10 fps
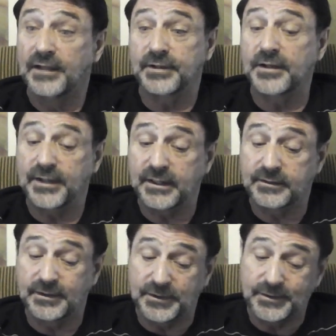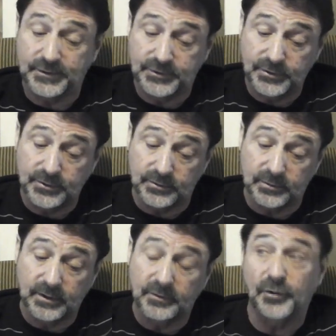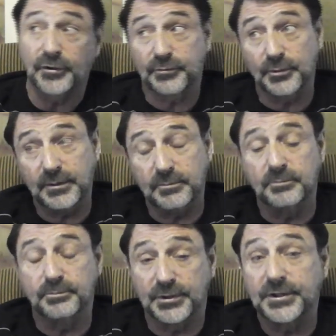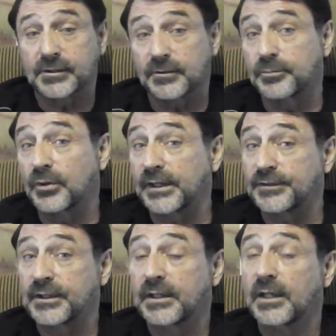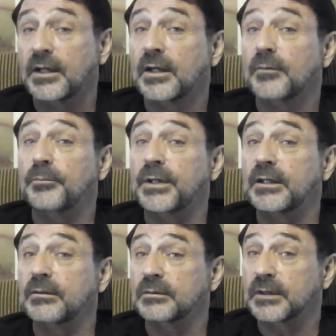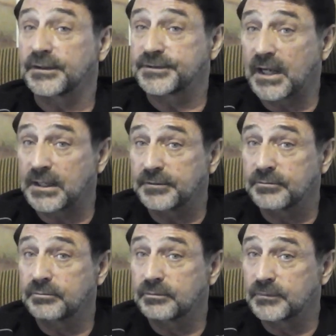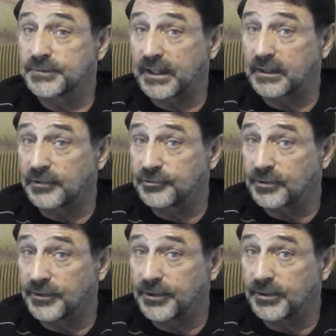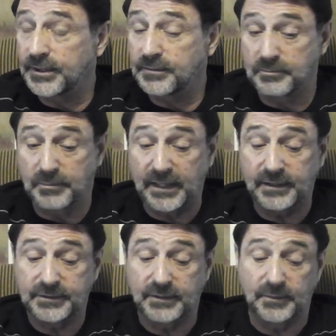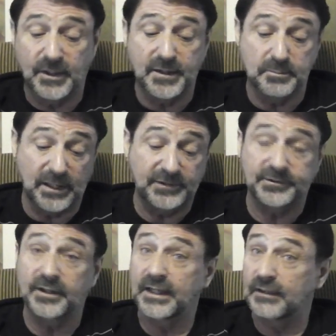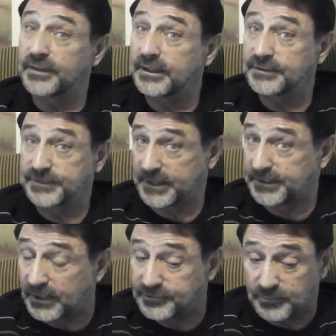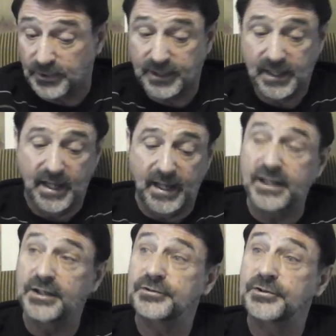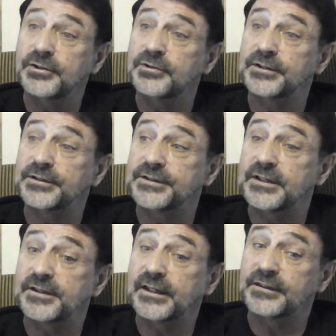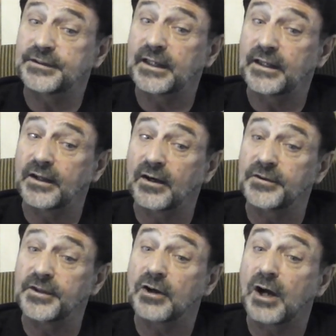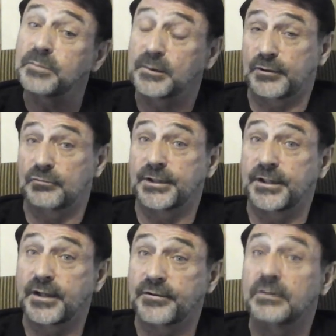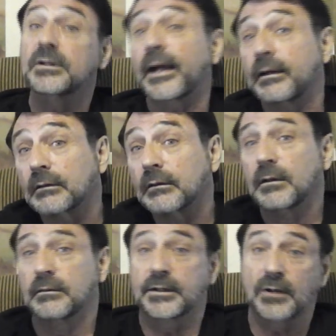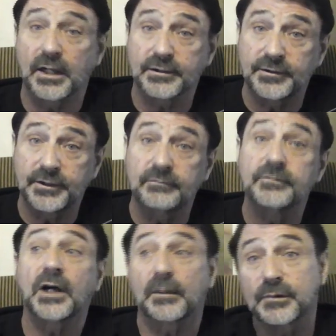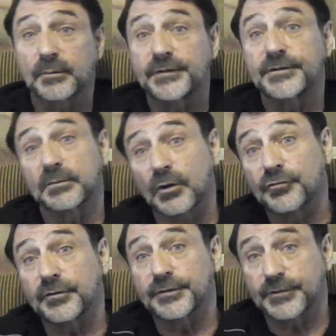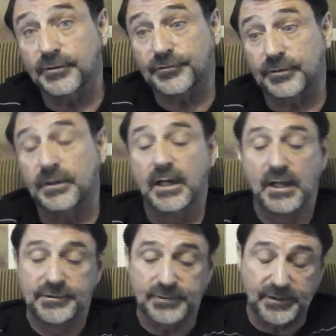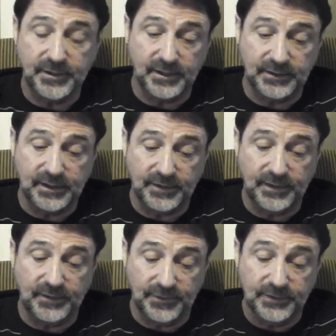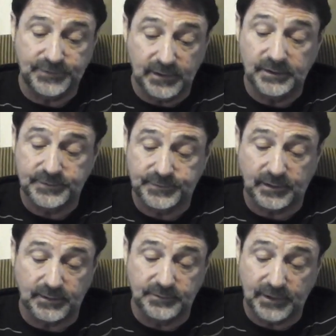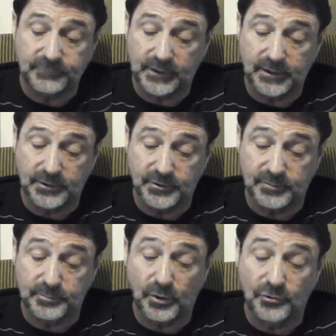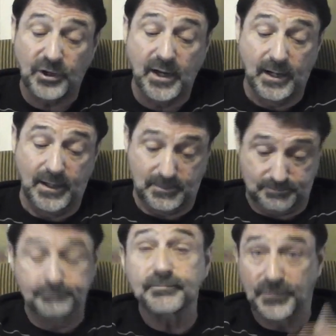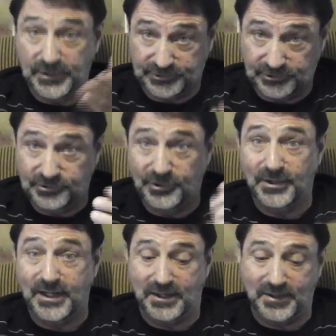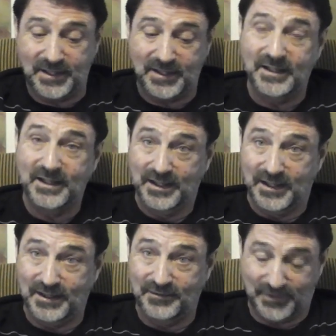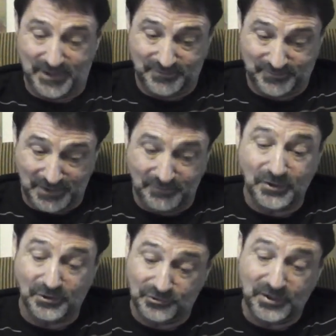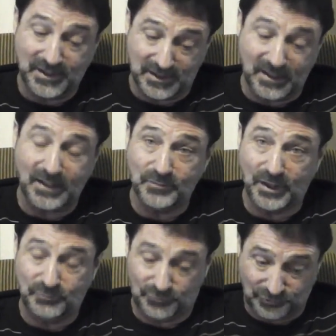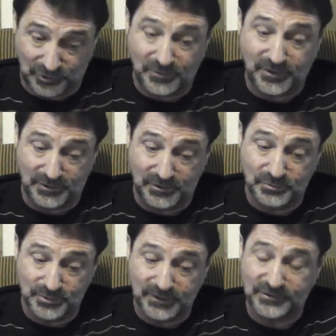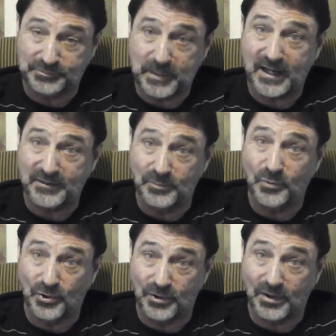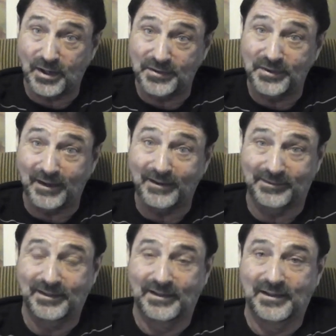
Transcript: And so I think the 3 particular points being a solid psychological theory based, and then based on evidence that it does work, and then 2, to see things that complement one another, like the cognitive complements the emotional and social. So I think that this is definitely a good approach. This is your area of coaching, and I'm sure that you will expand more on that.